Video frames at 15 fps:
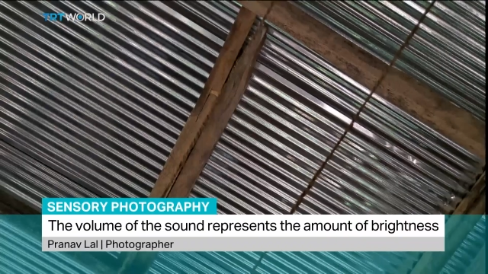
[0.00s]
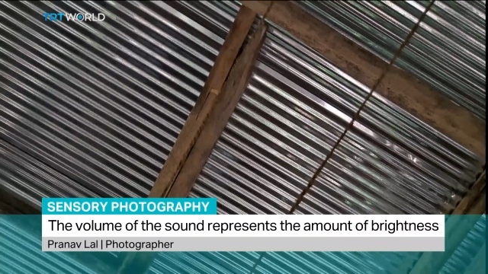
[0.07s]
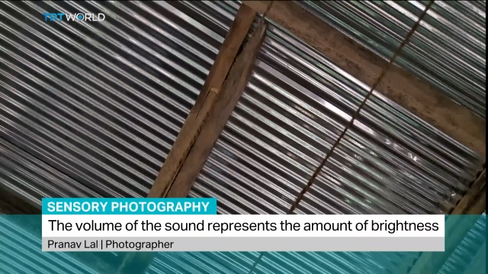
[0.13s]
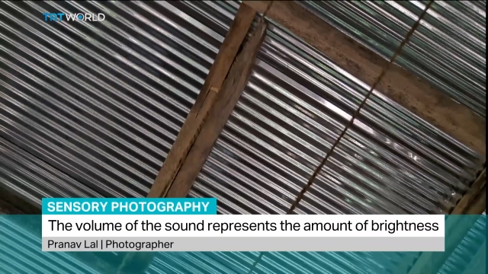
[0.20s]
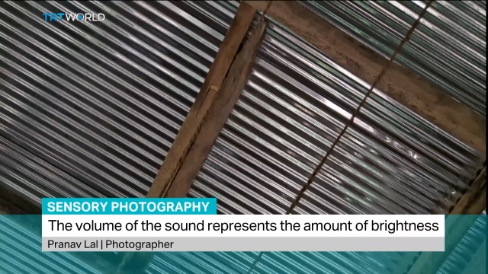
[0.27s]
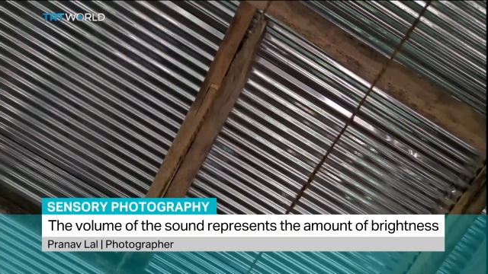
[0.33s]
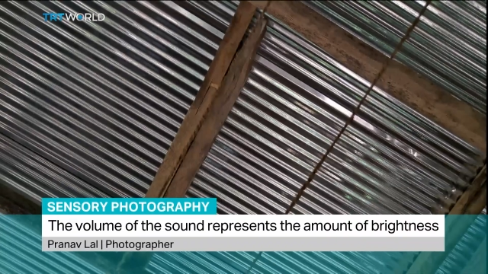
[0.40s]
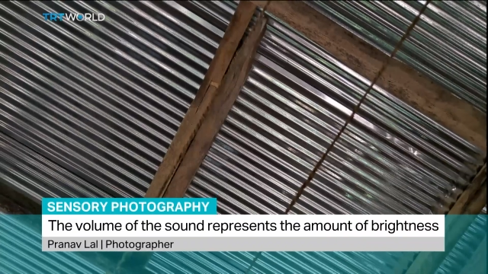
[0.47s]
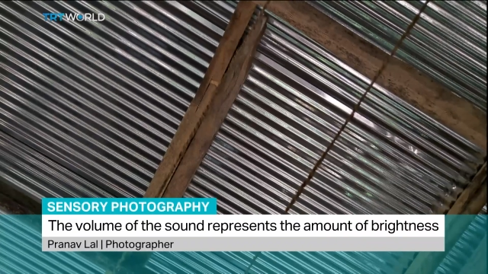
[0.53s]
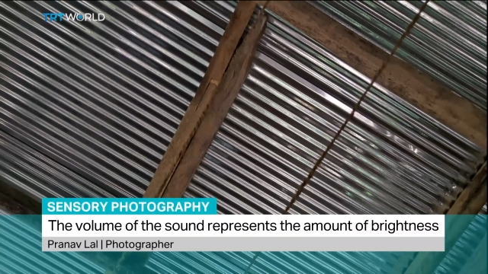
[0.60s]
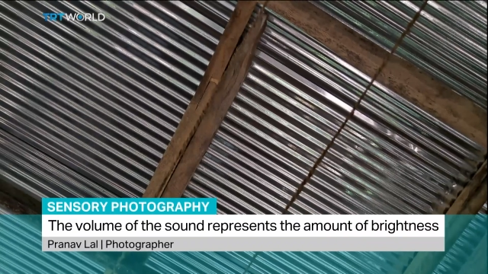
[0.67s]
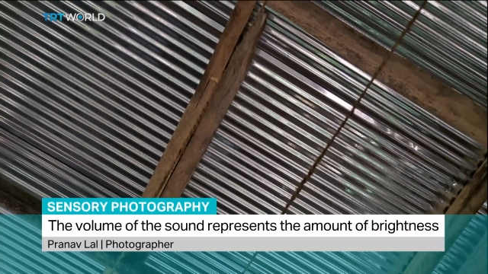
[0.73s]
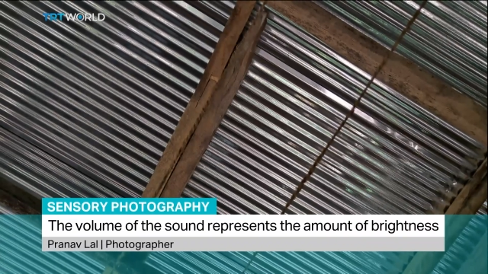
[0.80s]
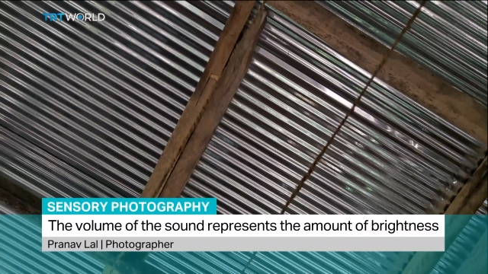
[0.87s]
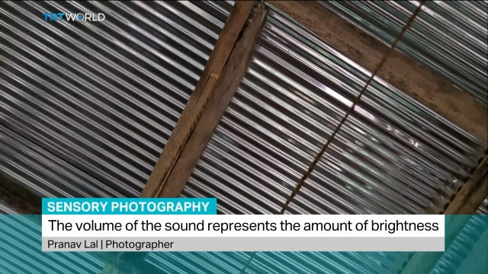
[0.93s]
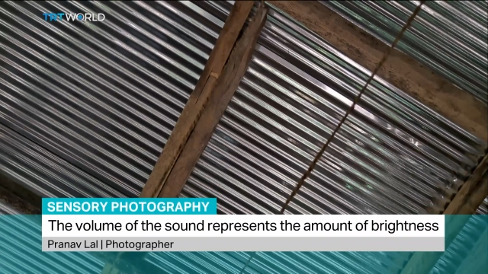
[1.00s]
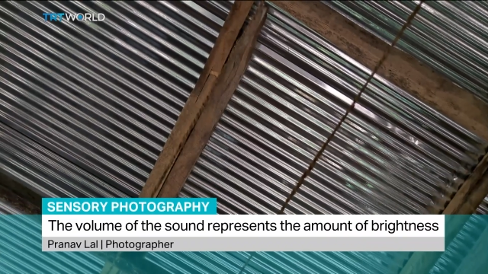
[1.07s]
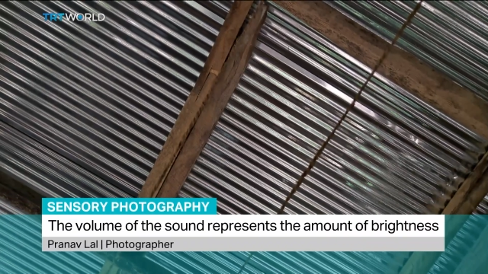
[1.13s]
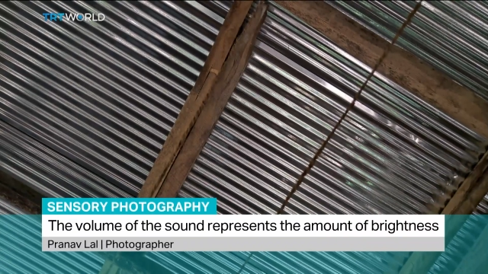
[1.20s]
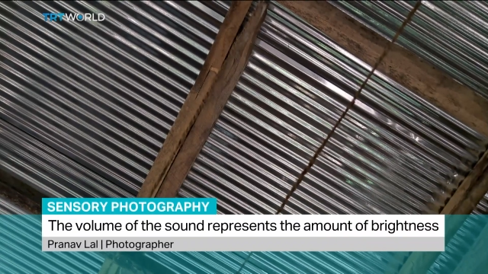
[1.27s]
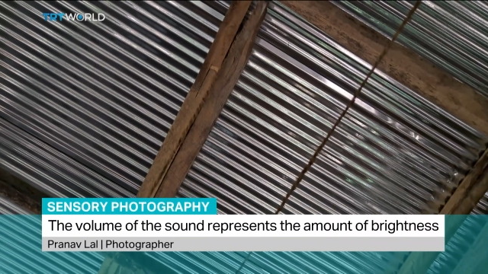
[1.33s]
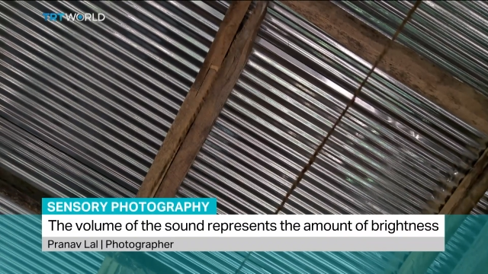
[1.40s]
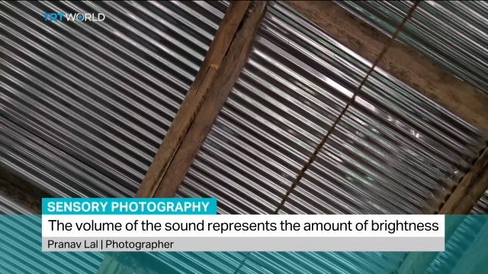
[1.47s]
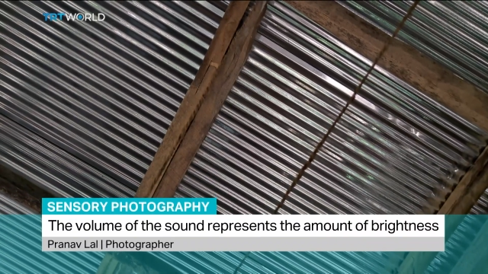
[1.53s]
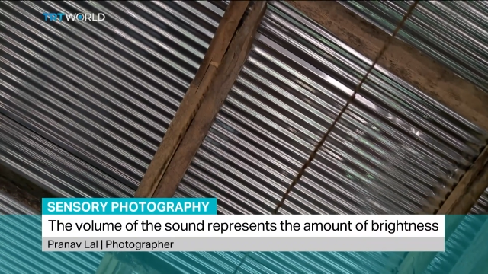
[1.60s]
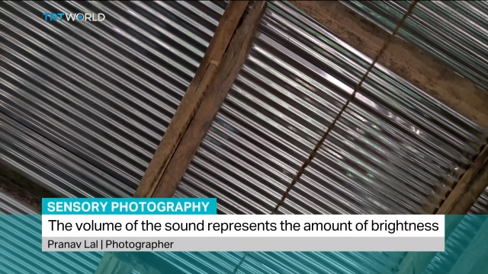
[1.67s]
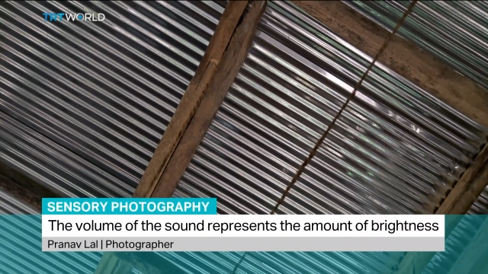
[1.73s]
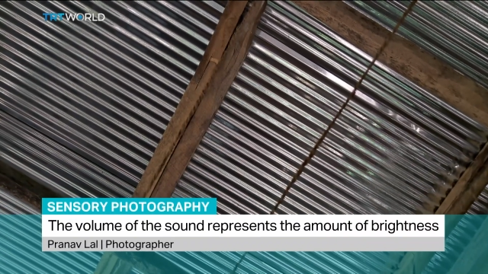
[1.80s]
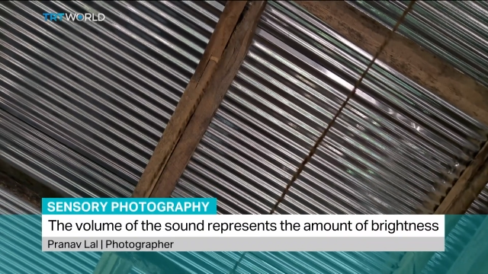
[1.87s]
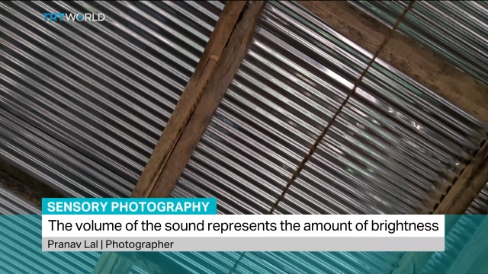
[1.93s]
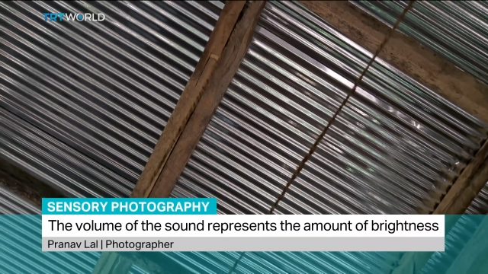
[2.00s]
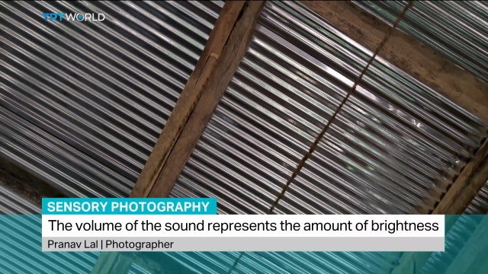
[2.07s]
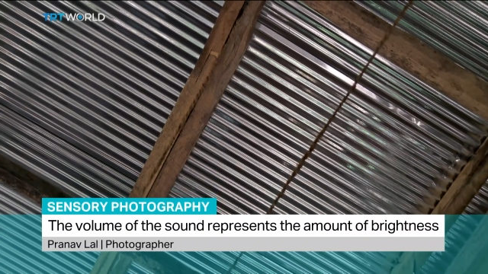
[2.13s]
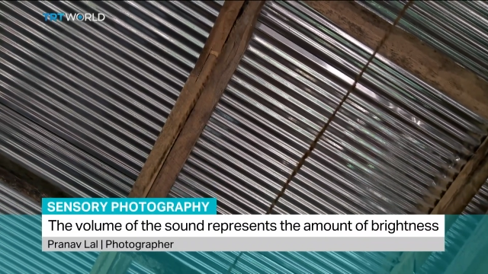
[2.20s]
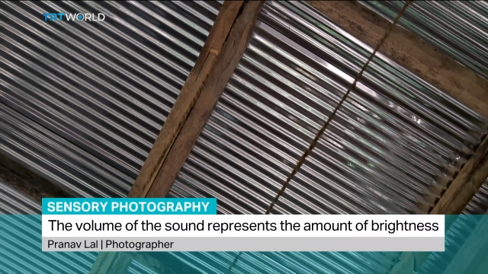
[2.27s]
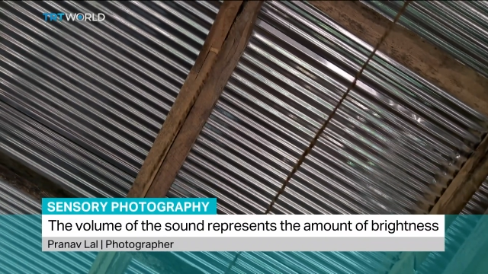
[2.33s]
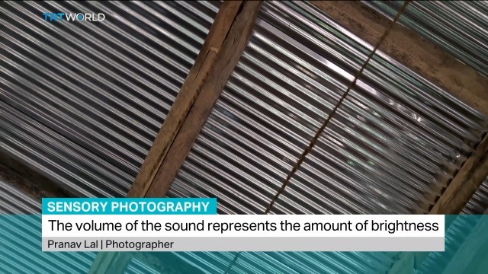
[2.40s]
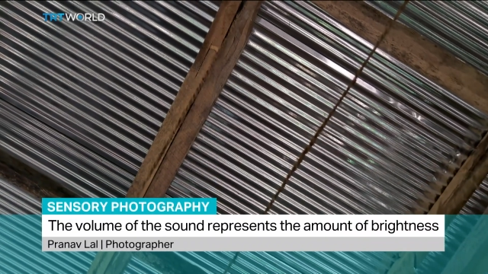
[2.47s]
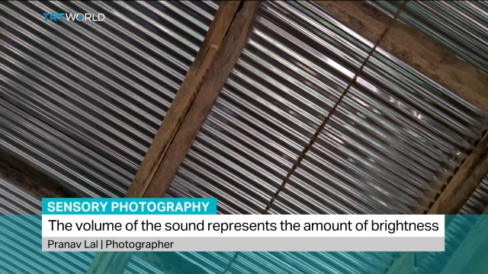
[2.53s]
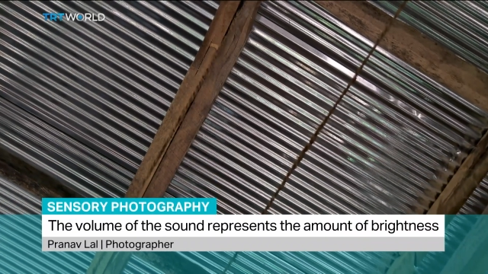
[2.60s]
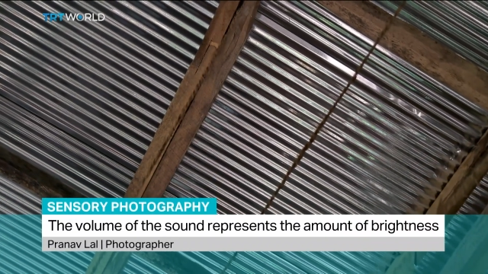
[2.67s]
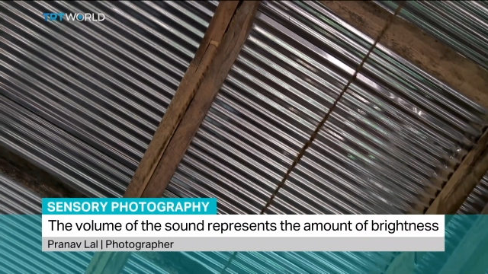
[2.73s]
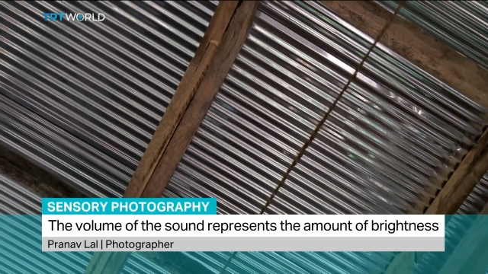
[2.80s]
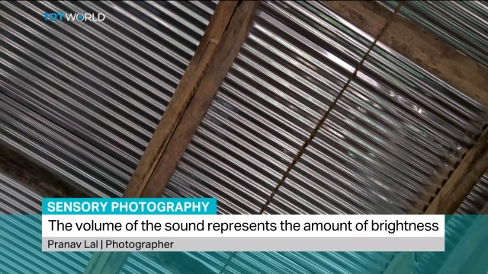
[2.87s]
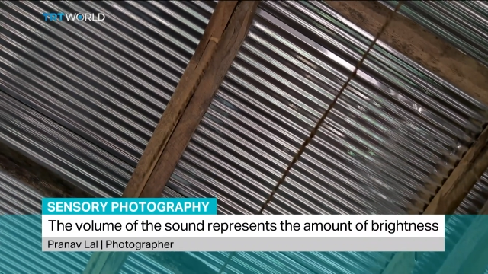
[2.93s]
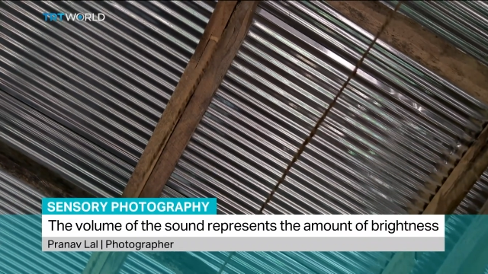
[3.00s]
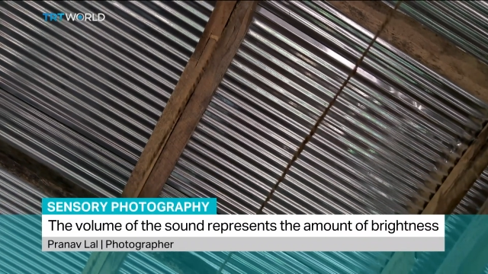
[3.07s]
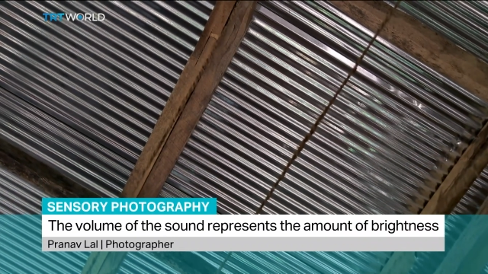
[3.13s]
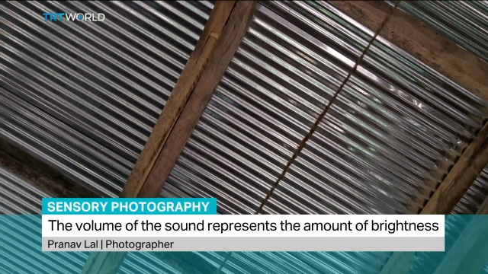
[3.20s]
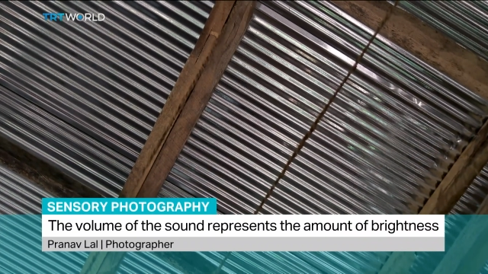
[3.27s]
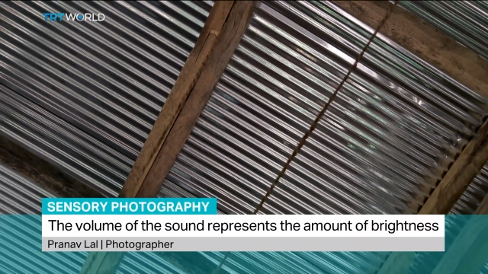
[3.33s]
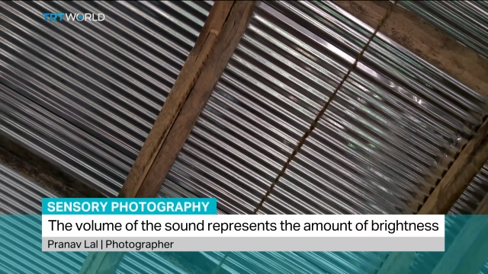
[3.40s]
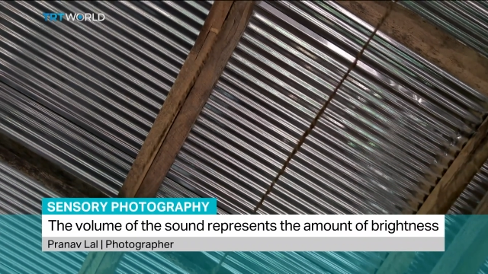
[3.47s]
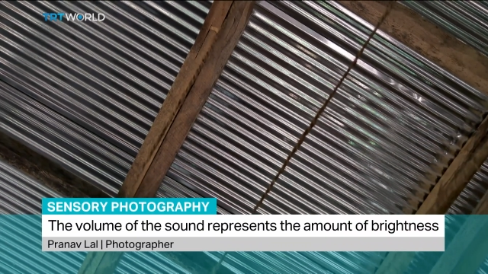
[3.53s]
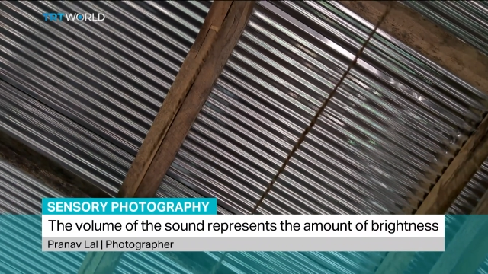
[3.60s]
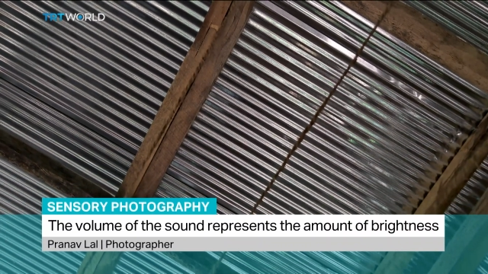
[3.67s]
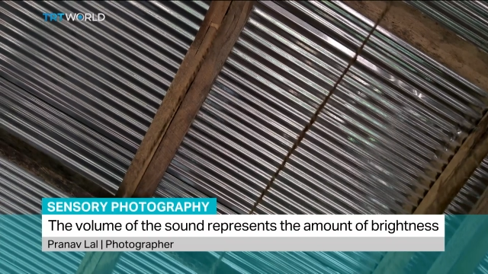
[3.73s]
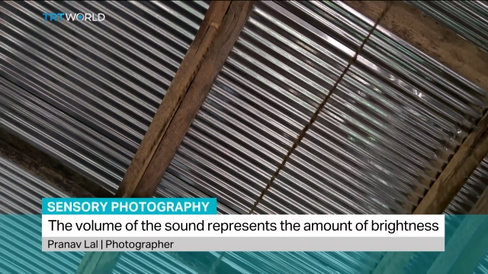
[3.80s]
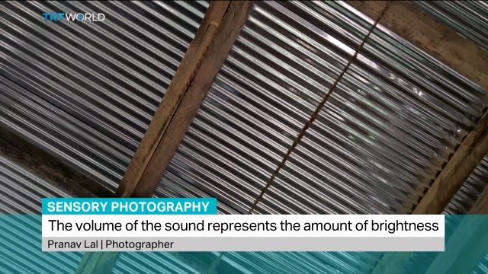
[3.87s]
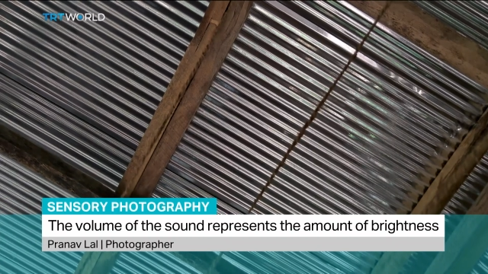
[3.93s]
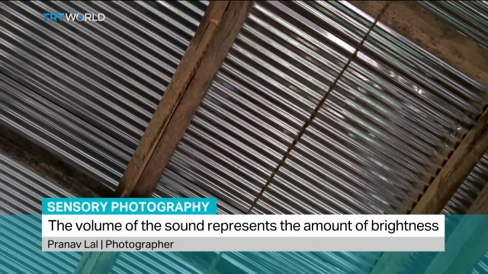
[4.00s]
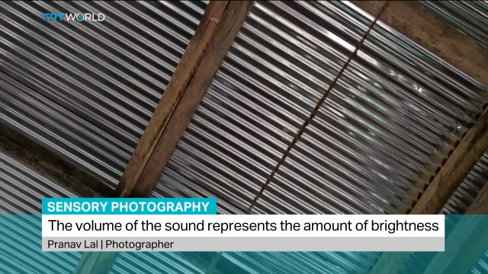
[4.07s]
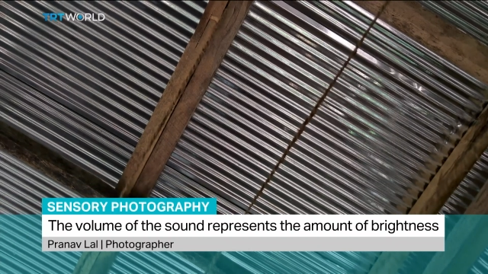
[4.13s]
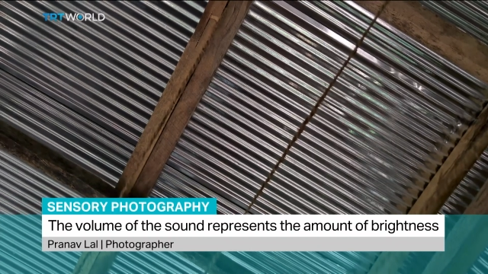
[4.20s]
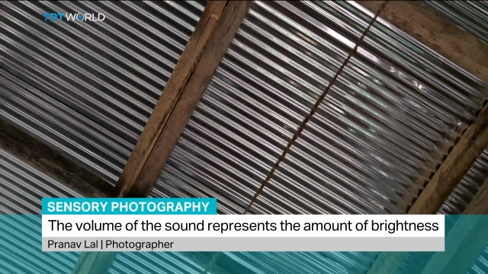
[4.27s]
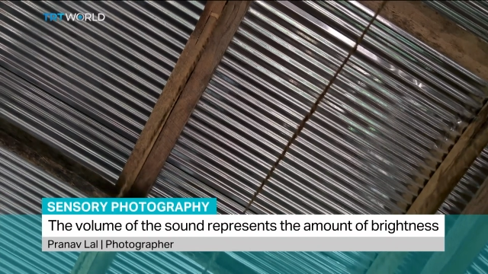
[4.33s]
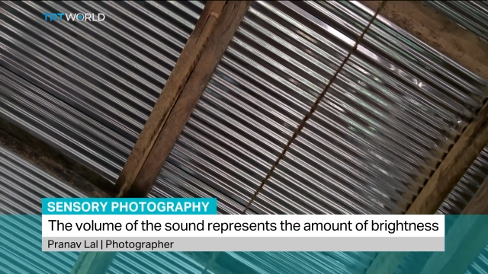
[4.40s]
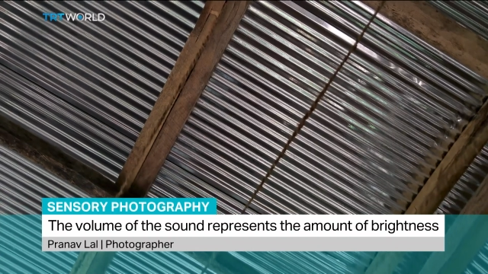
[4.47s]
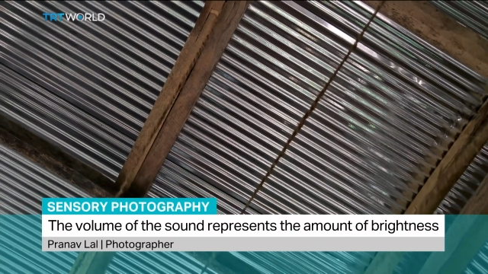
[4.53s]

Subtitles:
[unreadable: no face in view]